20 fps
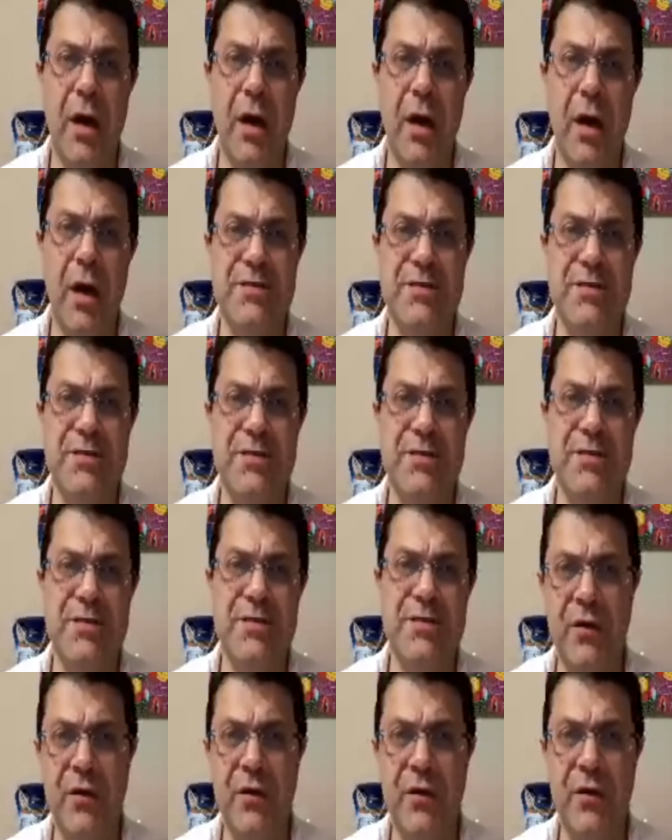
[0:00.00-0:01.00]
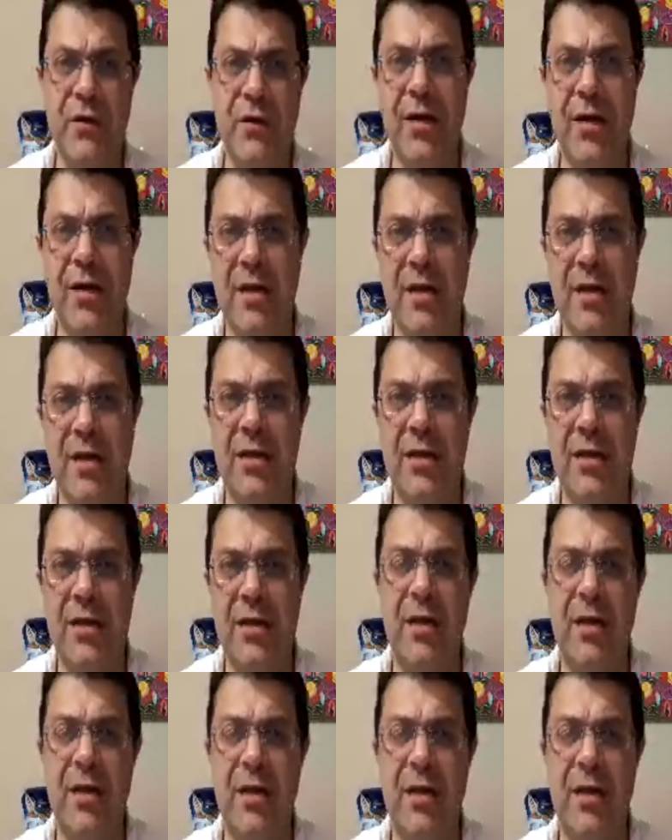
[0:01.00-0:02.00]
In spite of the fact that
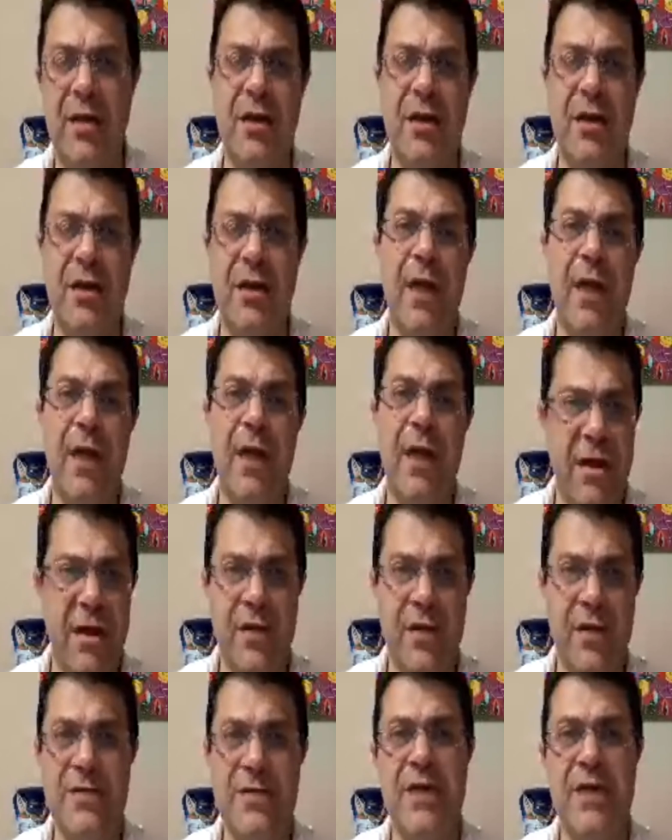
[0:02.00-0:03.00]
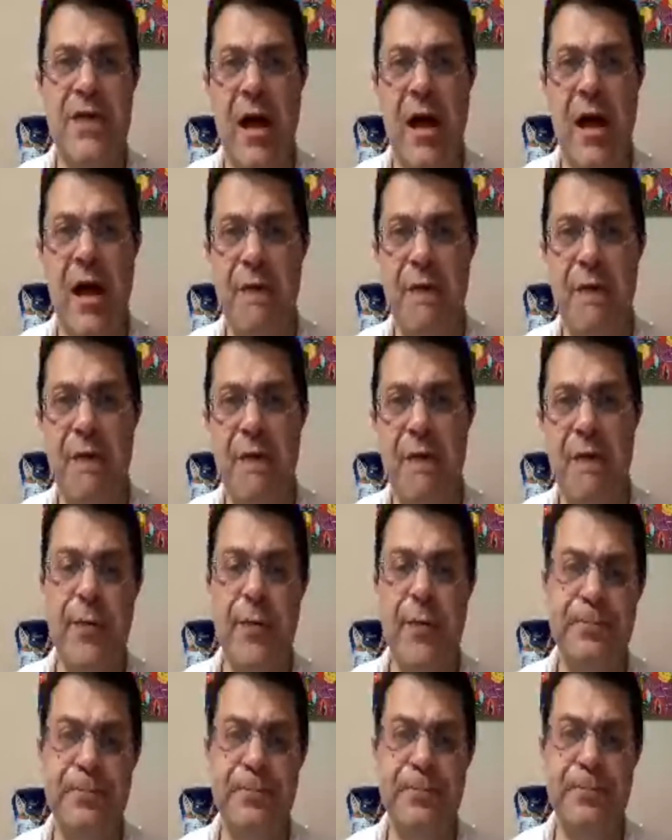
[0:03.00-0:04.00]
the Americans have
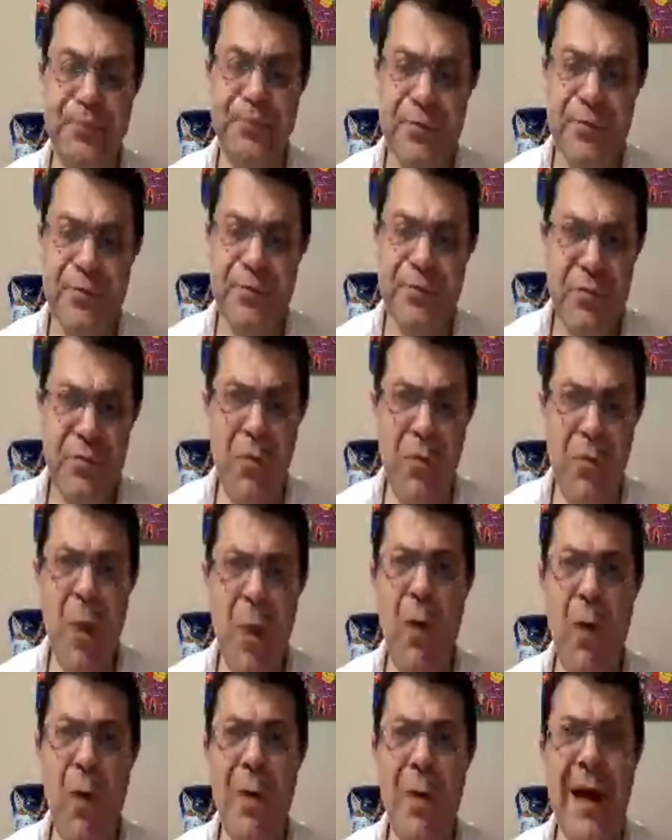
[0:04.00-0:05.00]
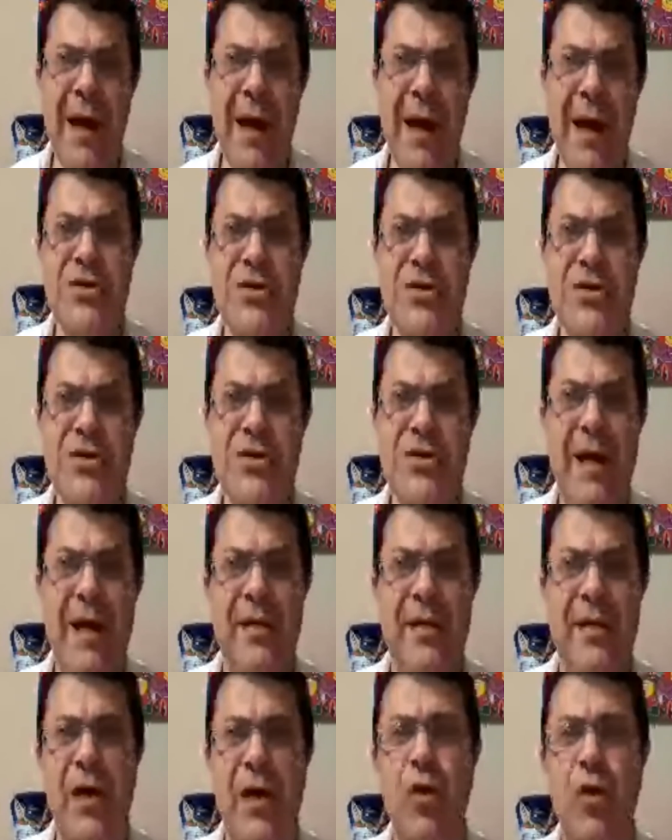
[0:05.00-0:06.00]
mobilized all
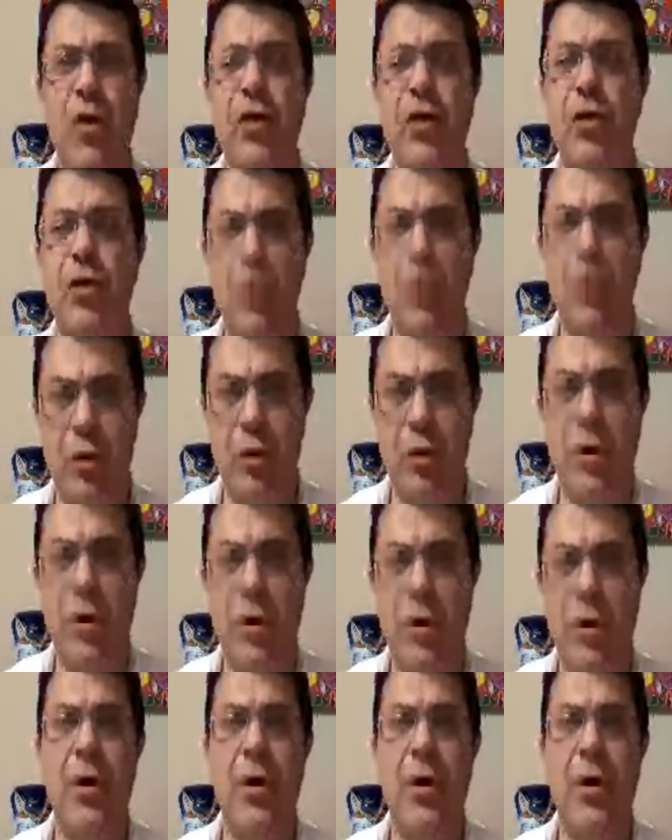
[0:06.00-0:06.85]
that they could do